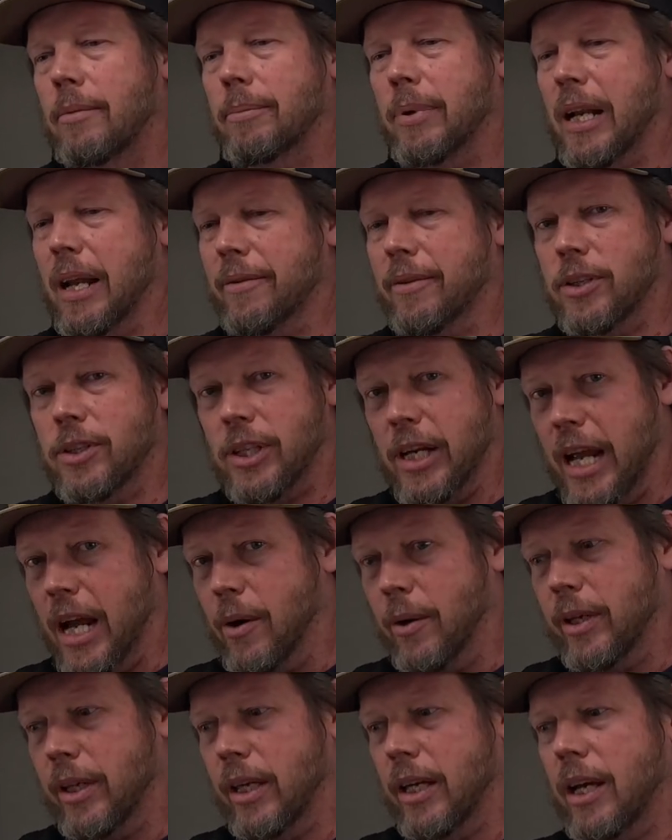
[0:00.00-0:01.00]
being able to
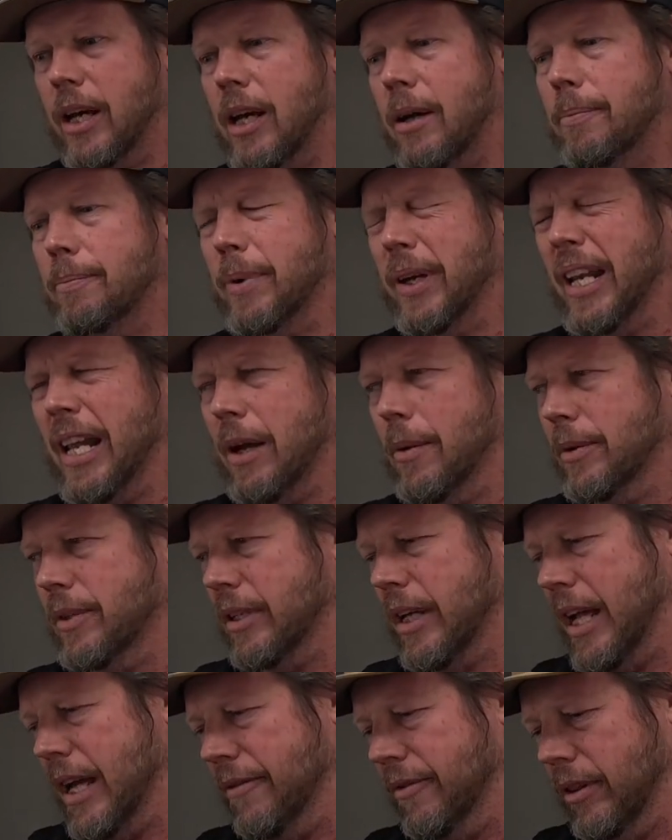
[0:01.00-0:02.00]
shower here, being able
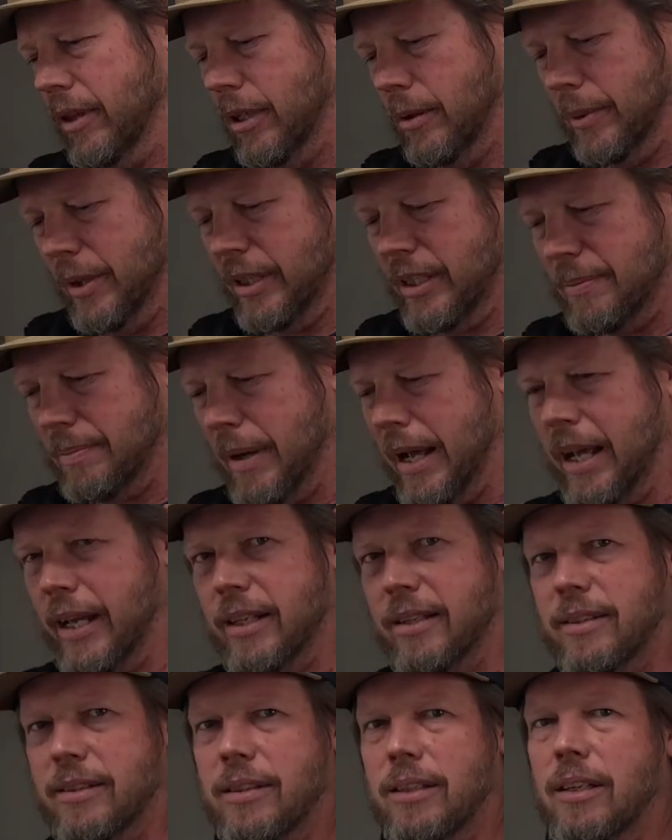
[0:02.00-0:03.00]
to have a little bit of
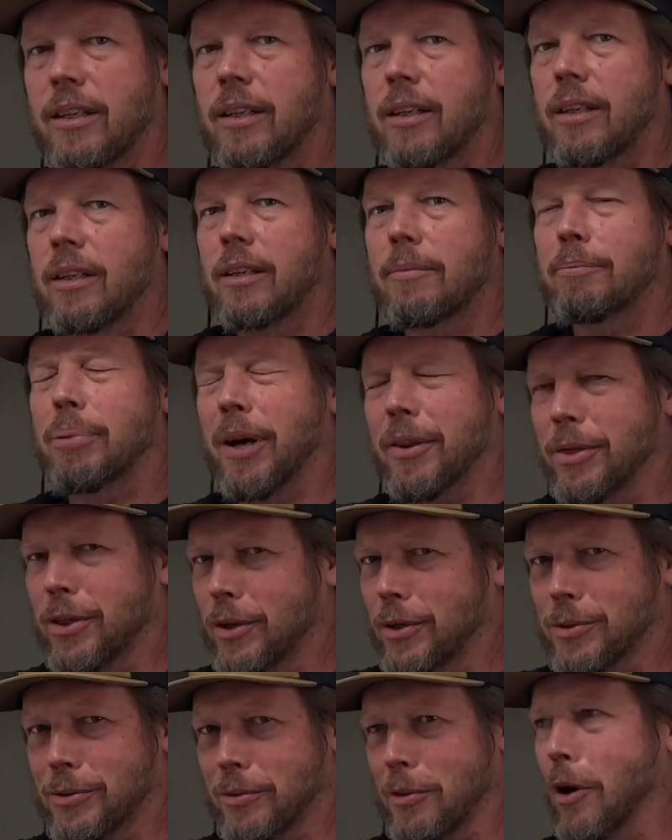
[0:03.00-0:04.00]
space. But
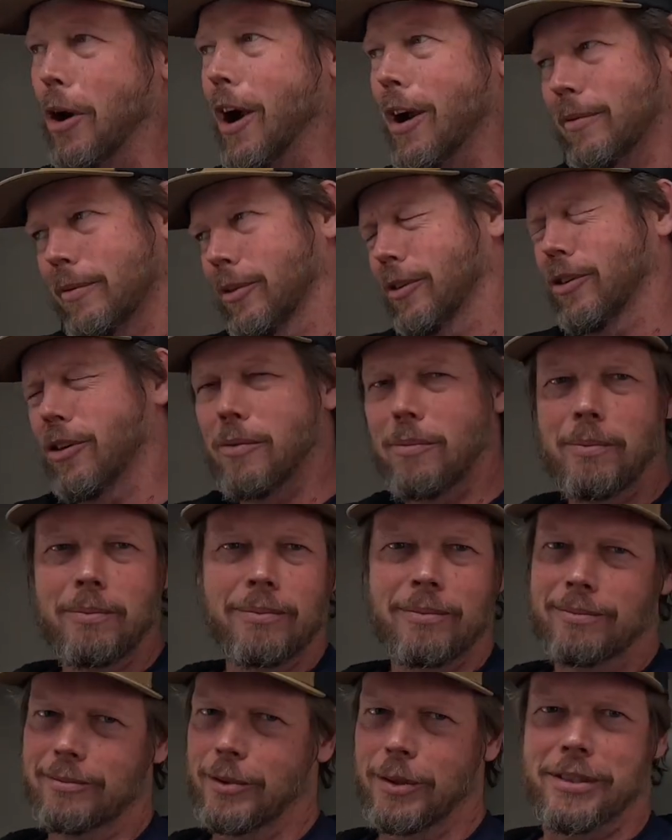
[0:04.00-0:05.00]
the dry room
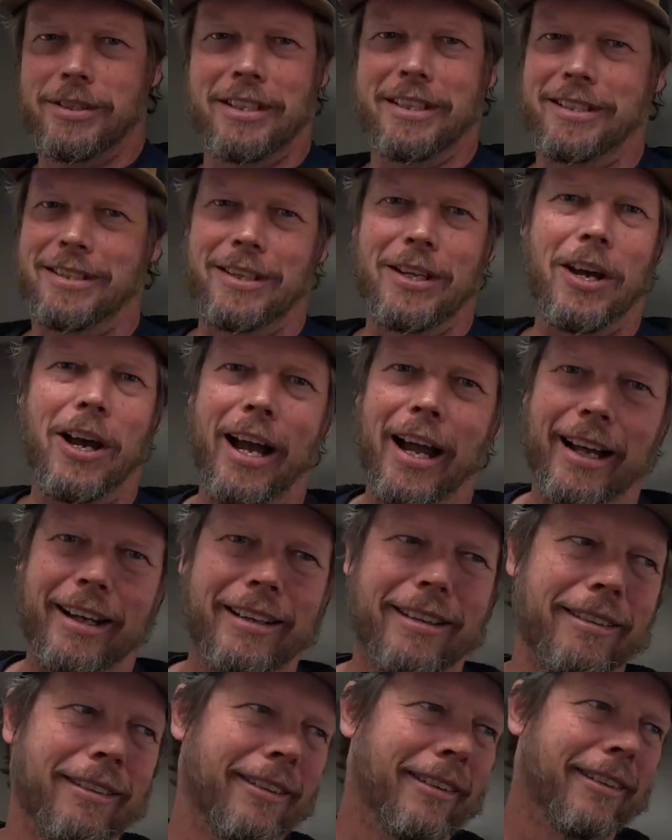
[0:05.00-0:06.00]
was just
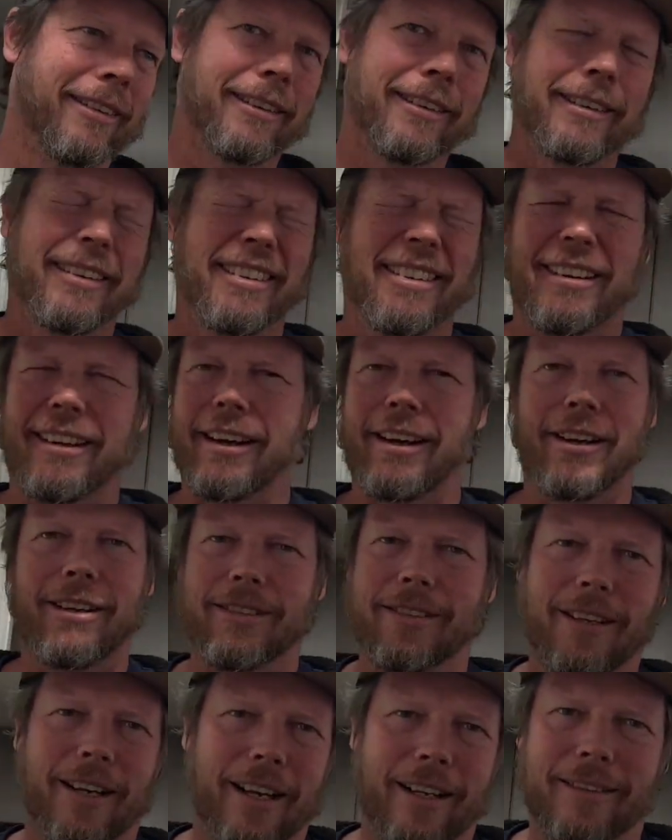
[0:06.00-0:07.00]
like, I
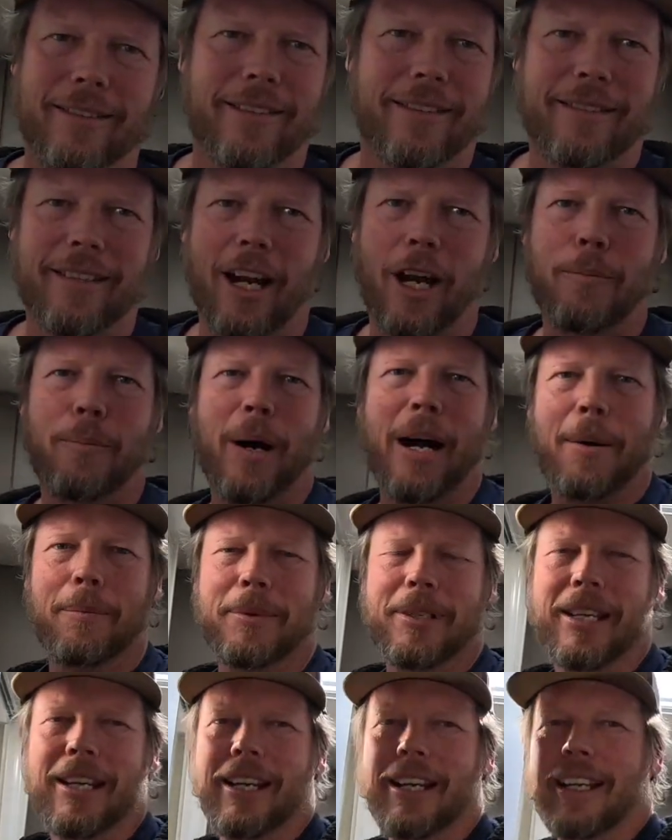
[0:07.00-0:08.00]
was like so
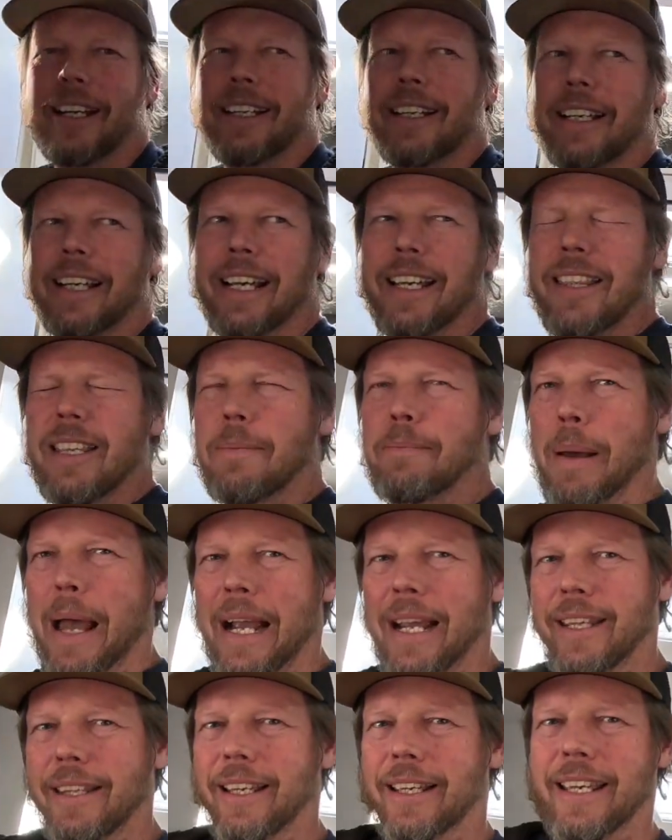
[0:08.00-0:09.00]
pumped. In the
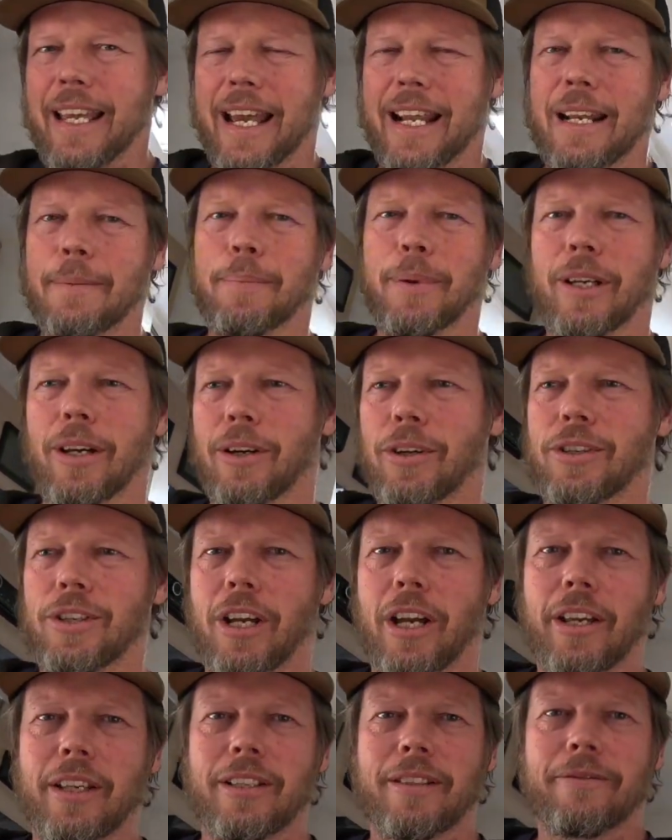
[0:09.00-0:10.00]
back of the canopy, I'll
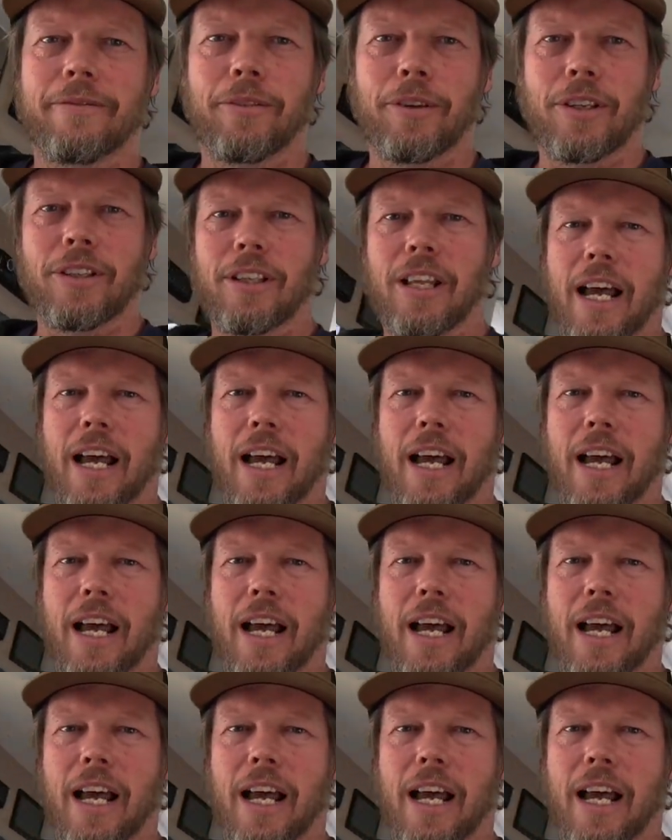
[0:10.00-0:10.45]
show you some footage